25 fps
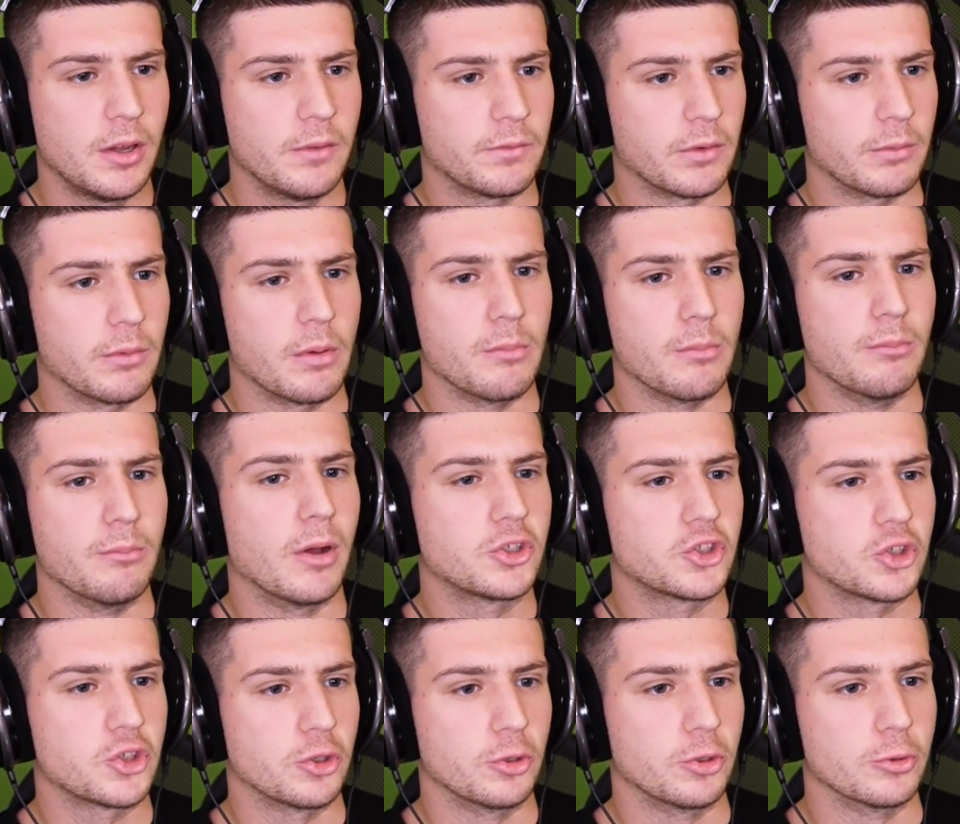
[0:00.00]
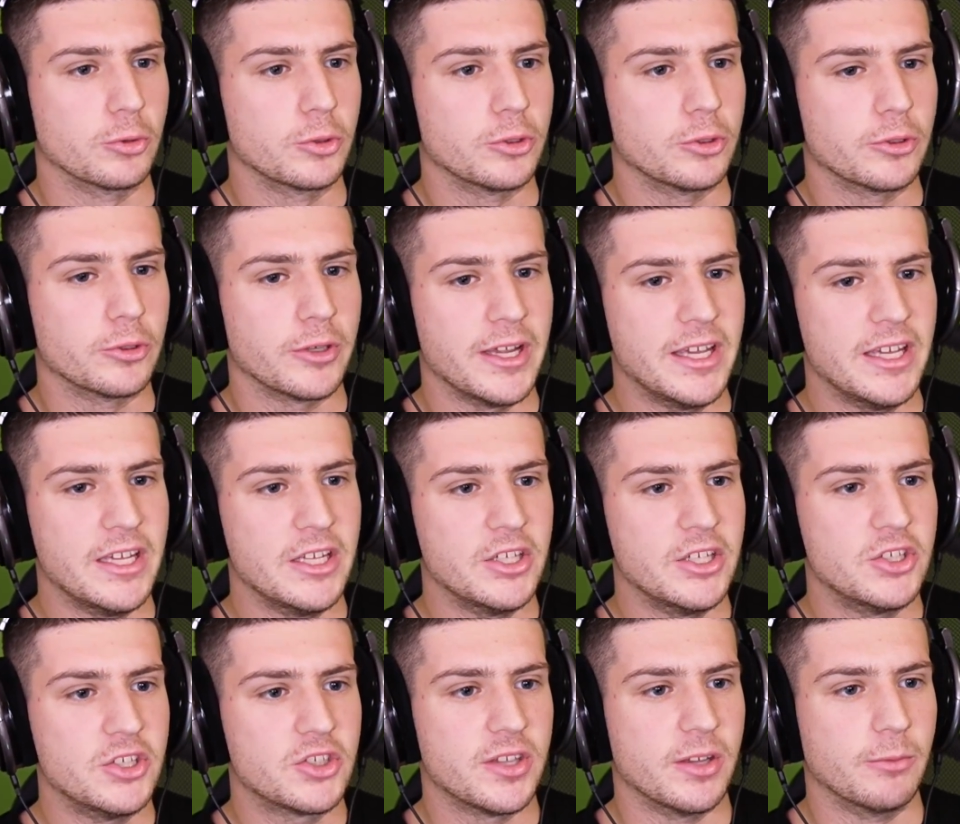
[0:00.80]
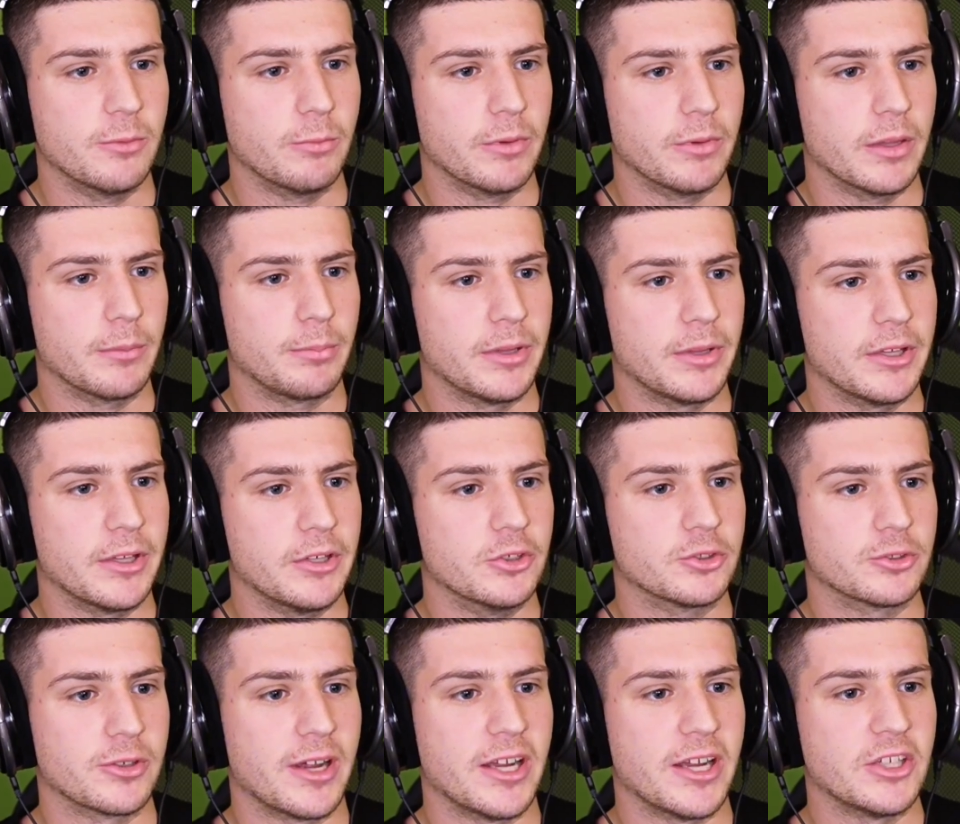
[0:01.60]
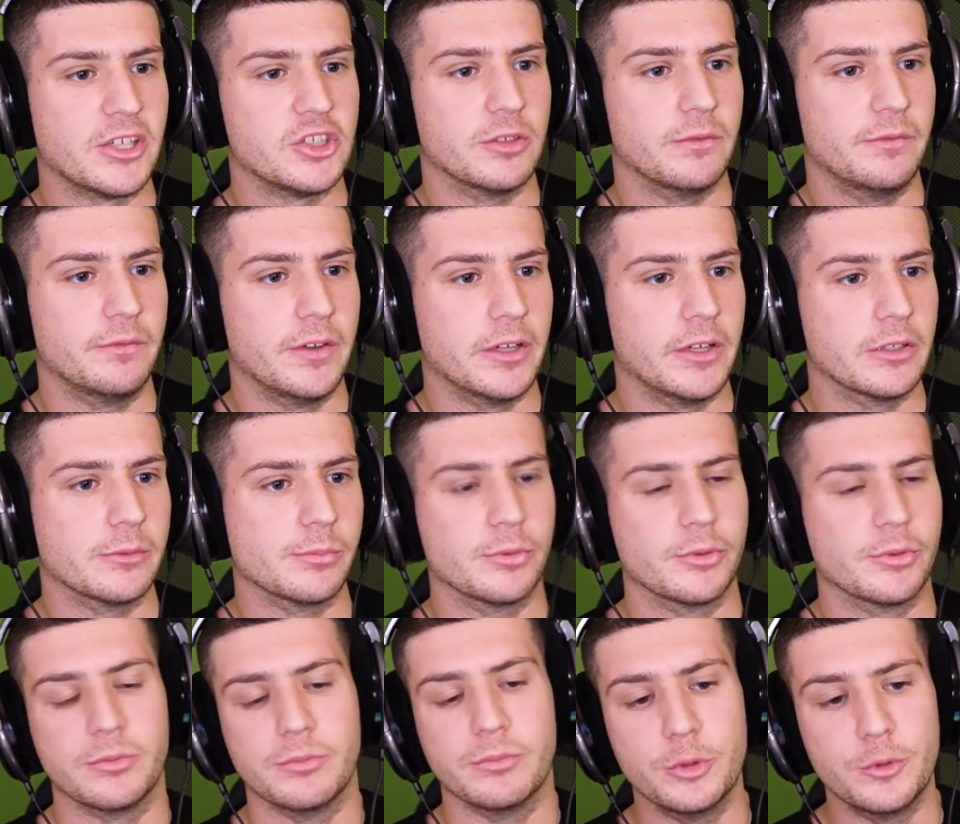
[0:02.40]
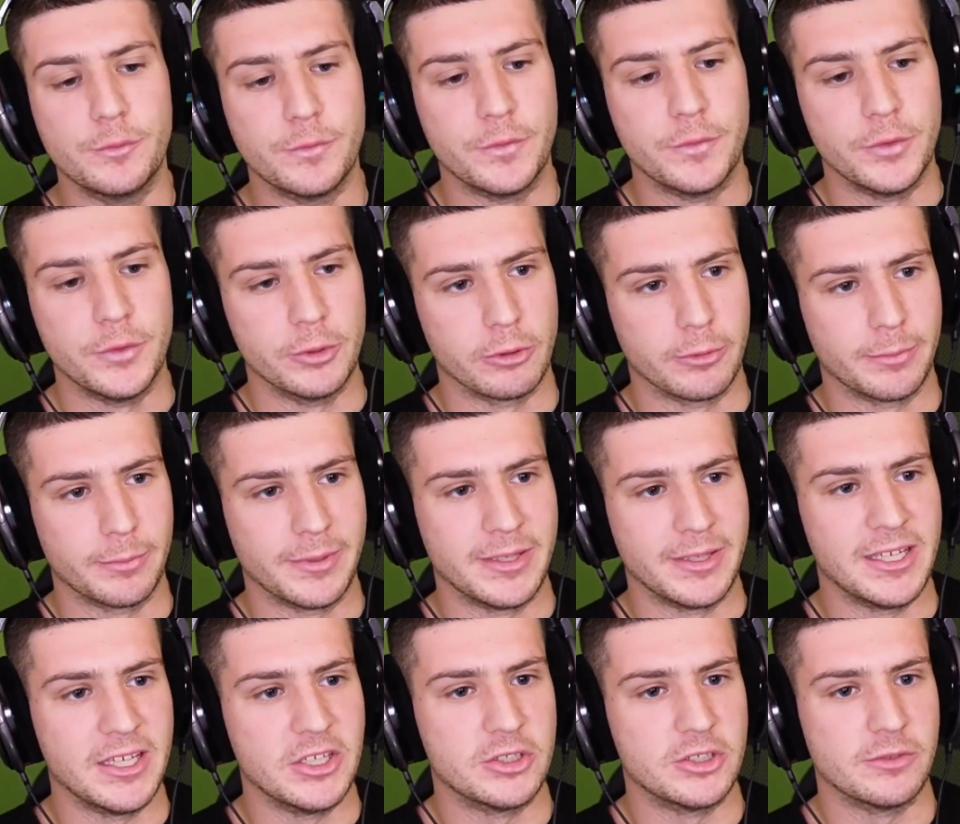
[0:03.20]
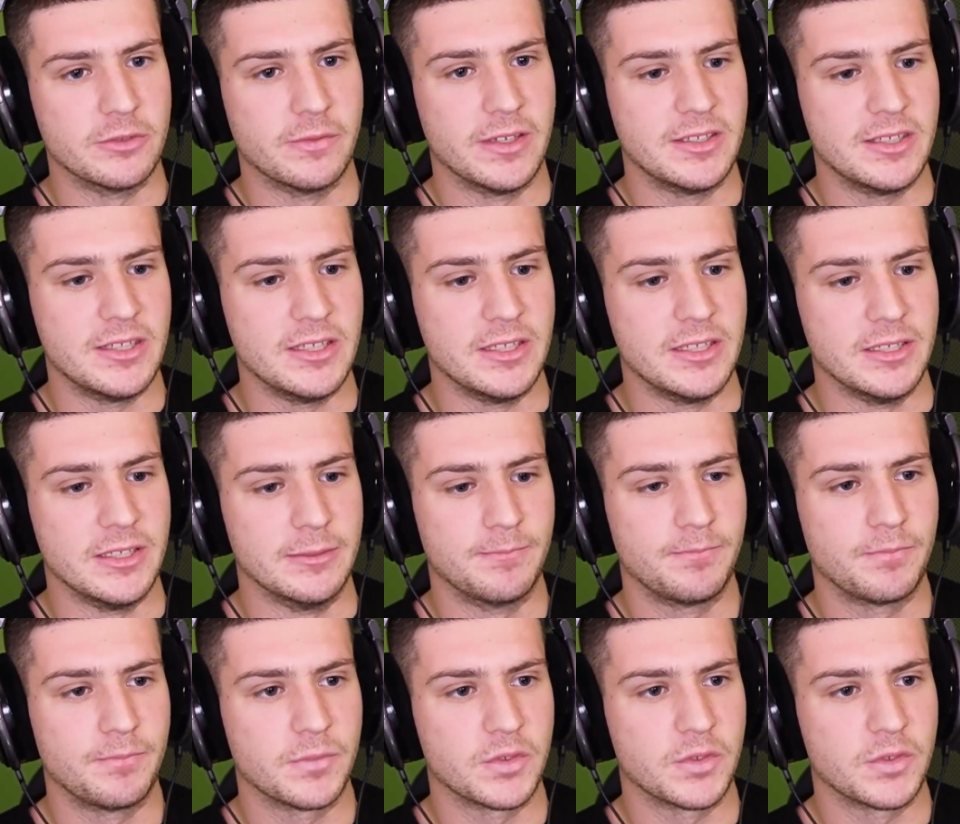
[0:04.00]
from a much earlier age than when the players are actually available to move to Europe at the age of 18.